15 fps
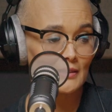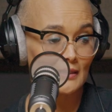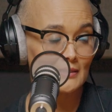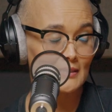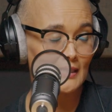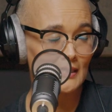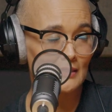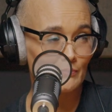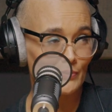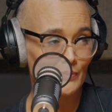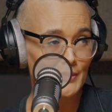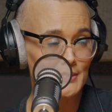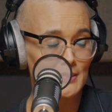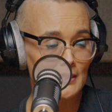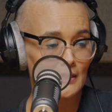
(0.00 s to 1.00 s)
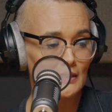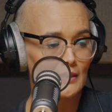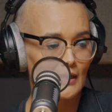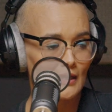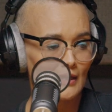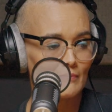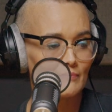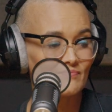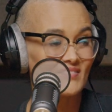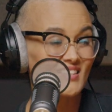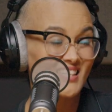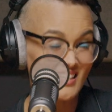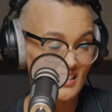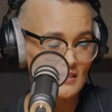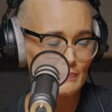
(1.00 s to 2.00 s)
young teen boys,
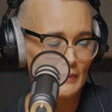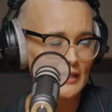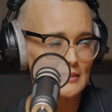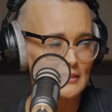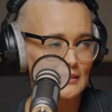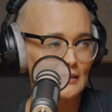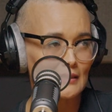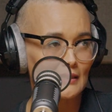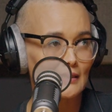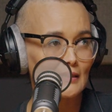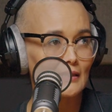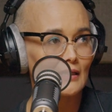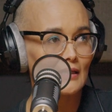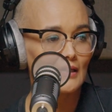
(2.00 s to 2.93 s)
kids basically.